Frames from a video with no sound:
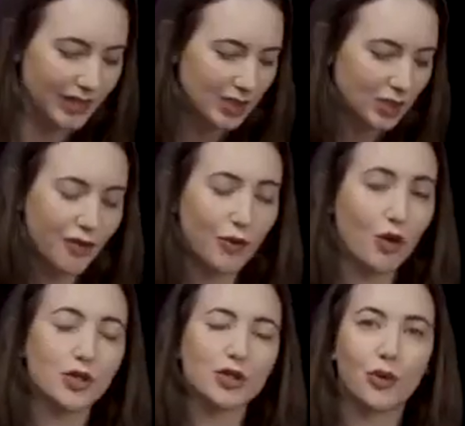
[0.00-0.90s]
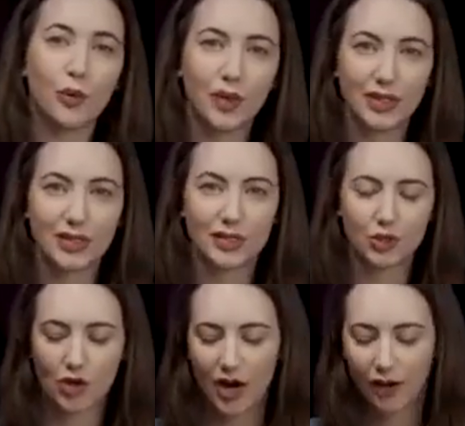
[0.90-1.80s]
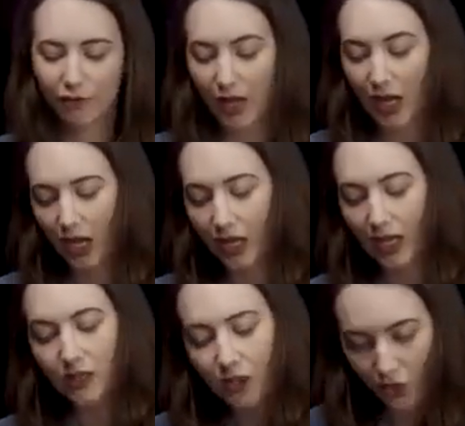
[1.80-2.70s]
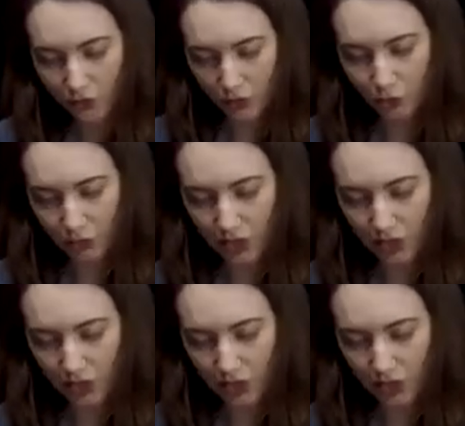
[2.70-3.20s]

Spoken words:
PlayStation 5 console with the disc drive in the horizontal